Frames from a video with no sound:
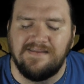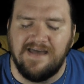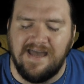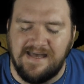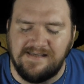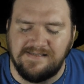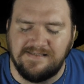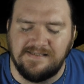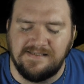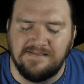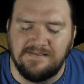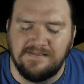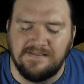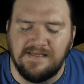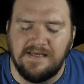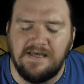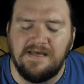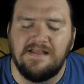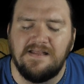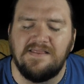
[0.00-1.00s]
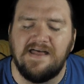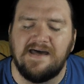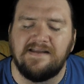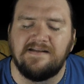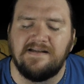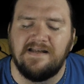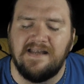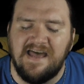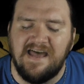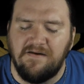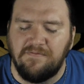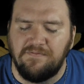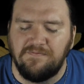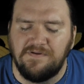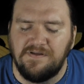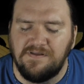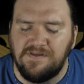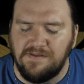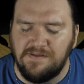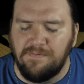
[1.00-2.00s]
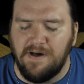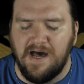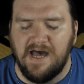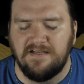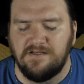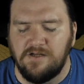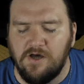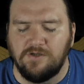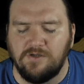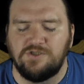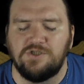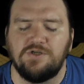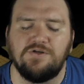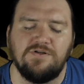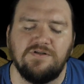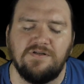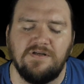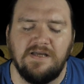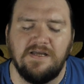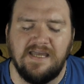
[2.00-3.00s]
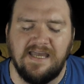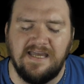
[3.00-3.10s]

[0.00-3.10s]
The essence that left the biological